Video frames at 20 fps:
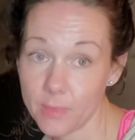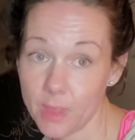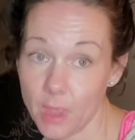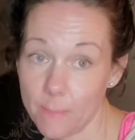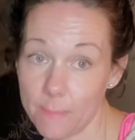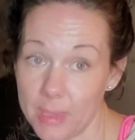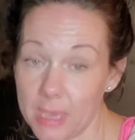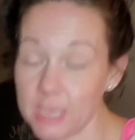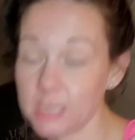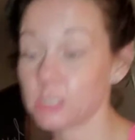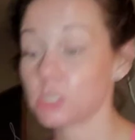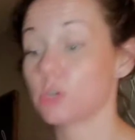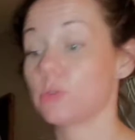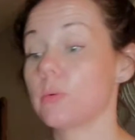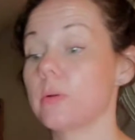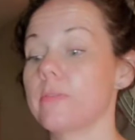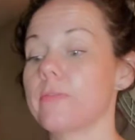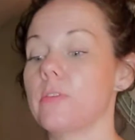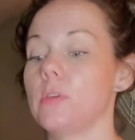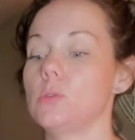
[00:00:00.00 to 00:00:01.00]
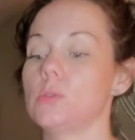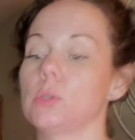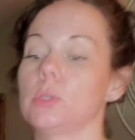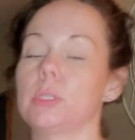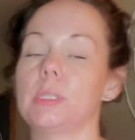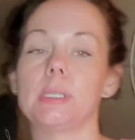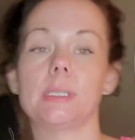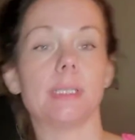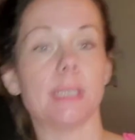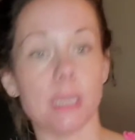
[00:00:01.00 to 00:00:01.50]
because your refusal
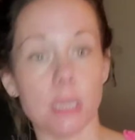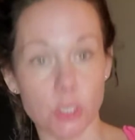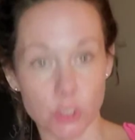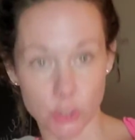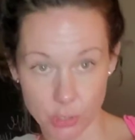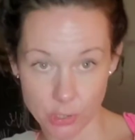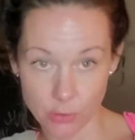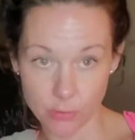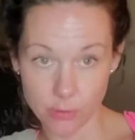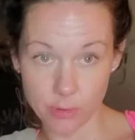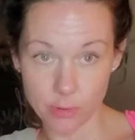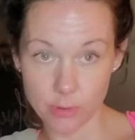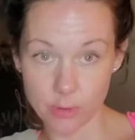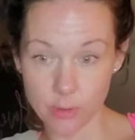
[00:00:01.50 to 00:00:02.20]
to see the truth,